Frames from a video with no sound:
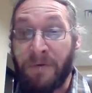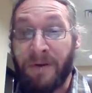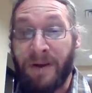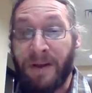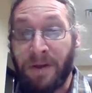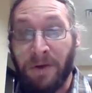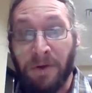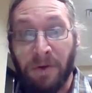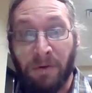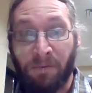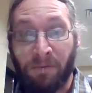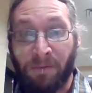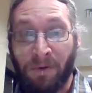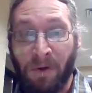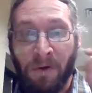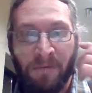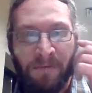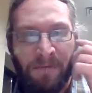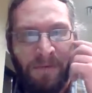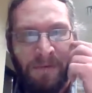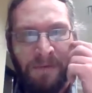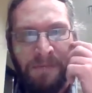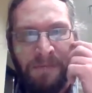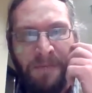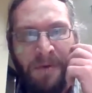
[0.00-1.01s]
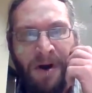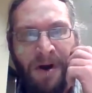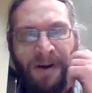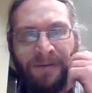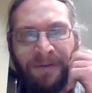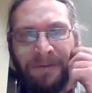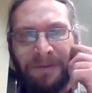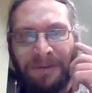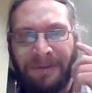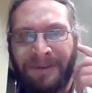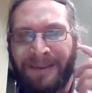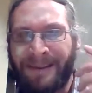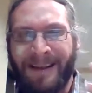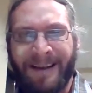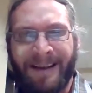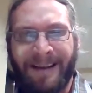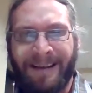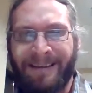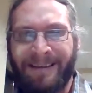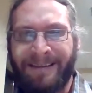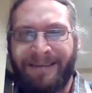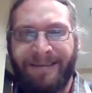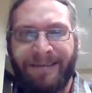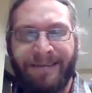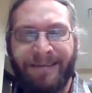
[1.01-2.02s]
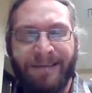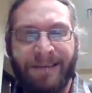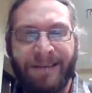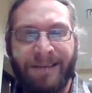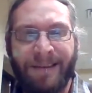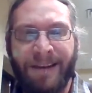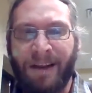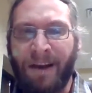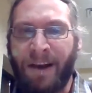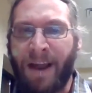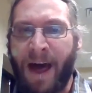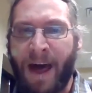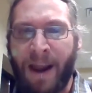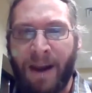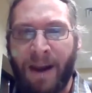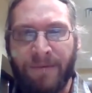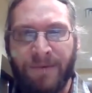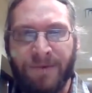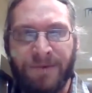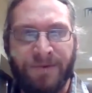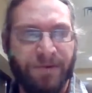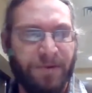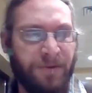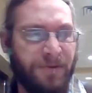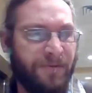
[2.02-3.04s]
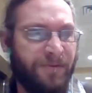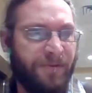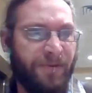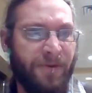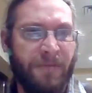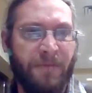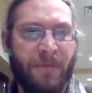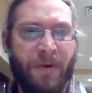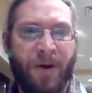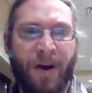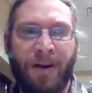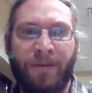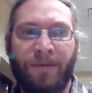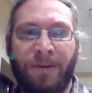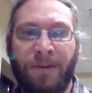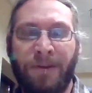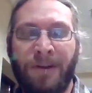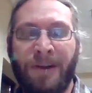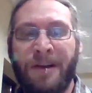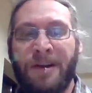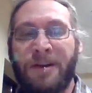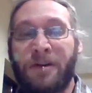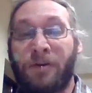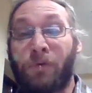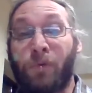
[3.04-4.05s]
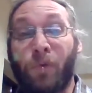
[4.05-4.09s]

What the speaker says: O'Neill wrote for Marvel. Neil Adams drew for Marvel.